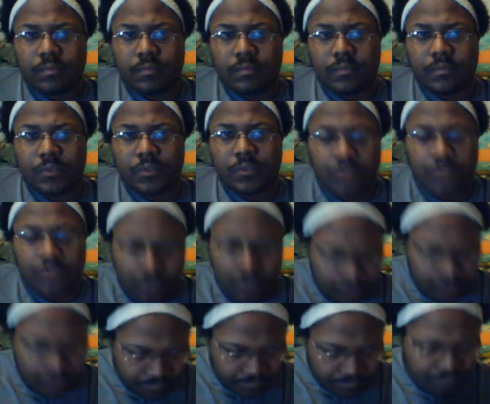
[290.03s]
So,
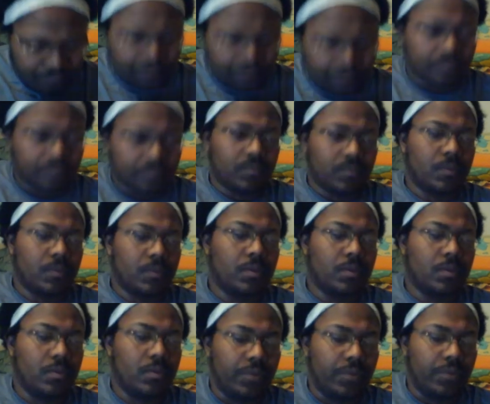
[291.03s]

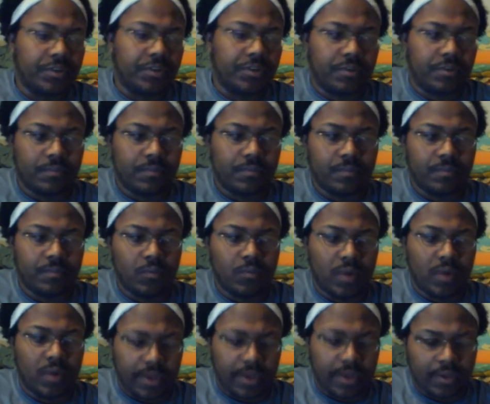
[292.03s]
the reason
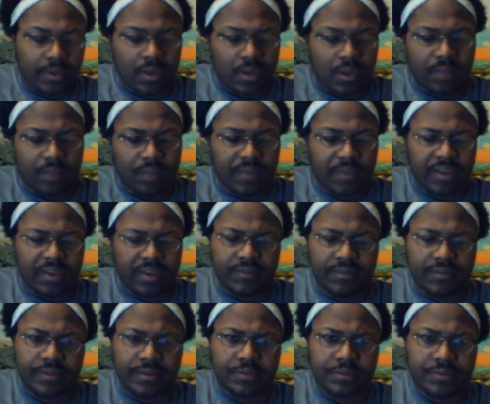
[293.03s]
why I'm making
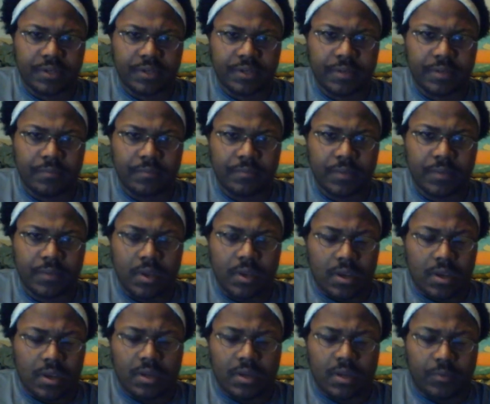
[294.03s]
videos again,
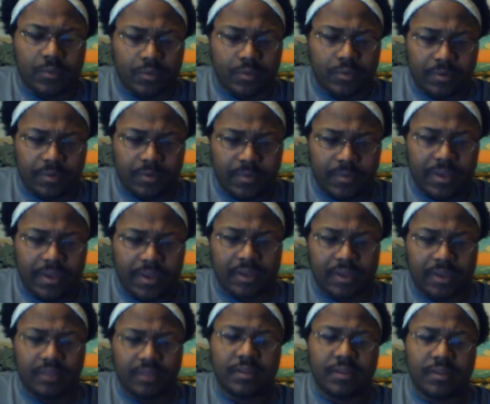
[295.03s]
and I'm going to be making
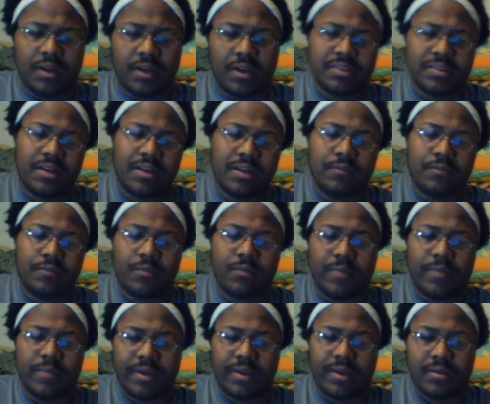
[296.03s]
the vlog style
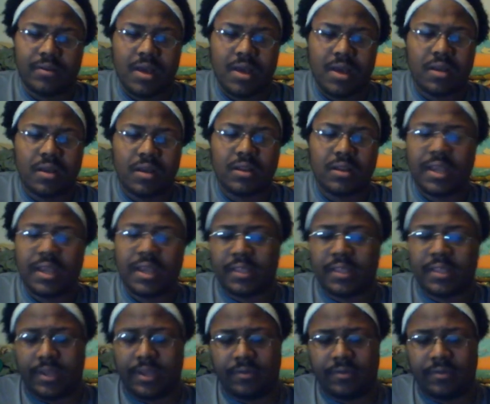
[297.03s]
format, not unlike
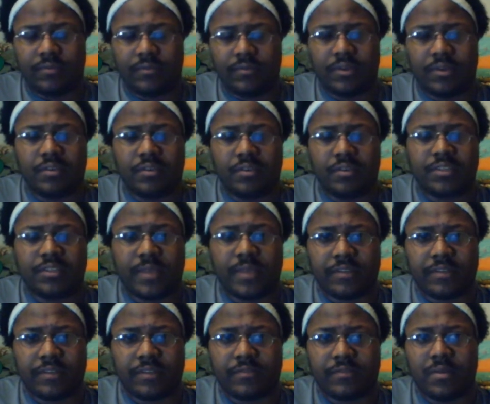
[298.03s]
that of what you'd expect
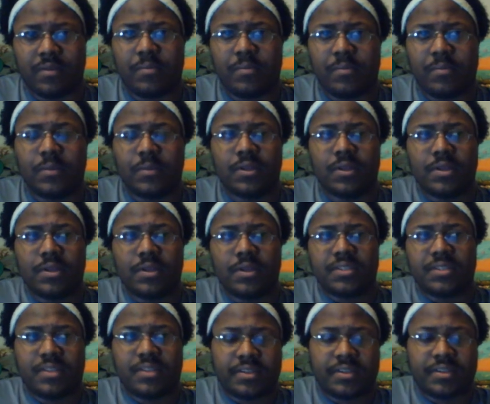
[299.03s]
from
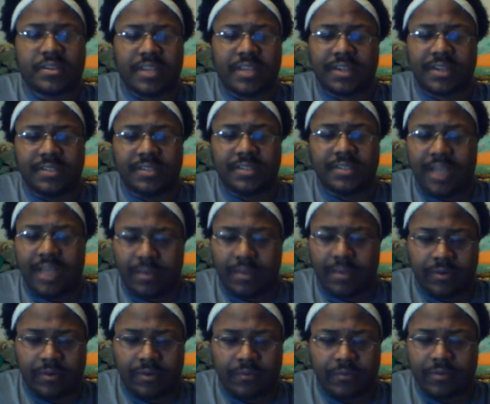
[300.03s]
Six Hexenhammer,
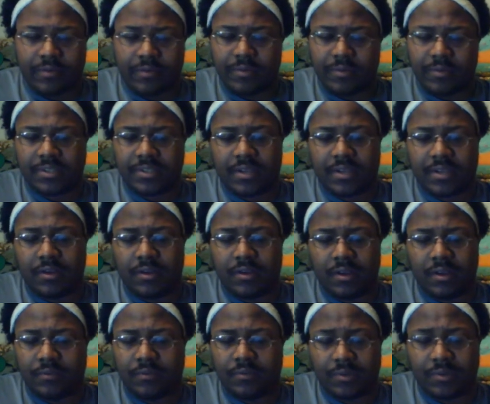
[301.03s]

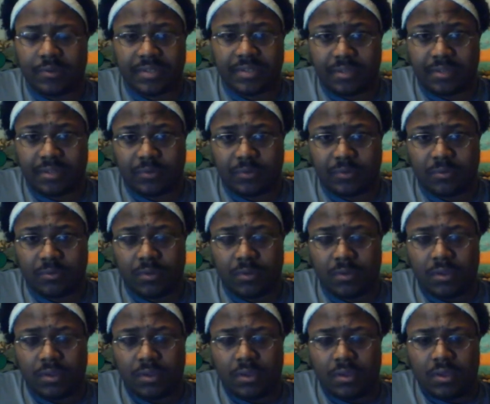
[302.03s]
for example,
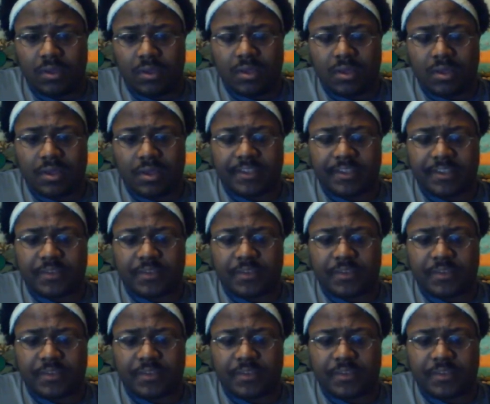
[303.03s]
is